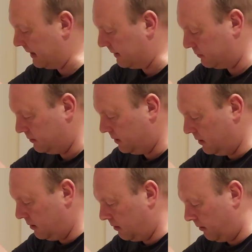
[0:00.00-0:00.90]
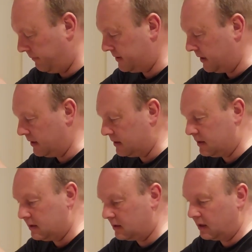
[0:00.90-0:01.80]
Now, obviously this
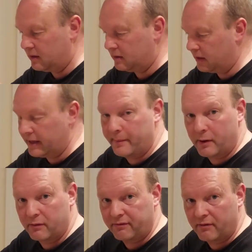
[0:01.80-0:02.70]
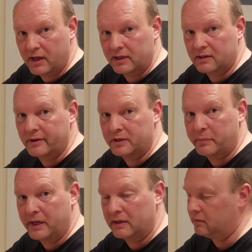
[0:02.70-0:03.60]
is an M03, so it's
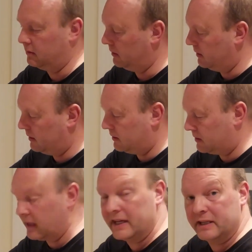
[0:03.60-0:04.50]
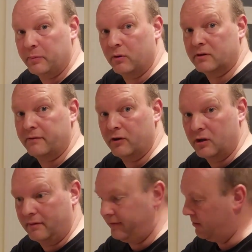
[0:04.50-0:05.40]
been sat in its box for a
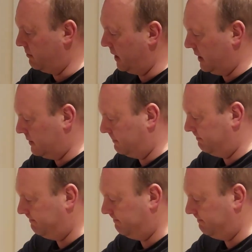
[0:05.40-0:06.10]
good few years.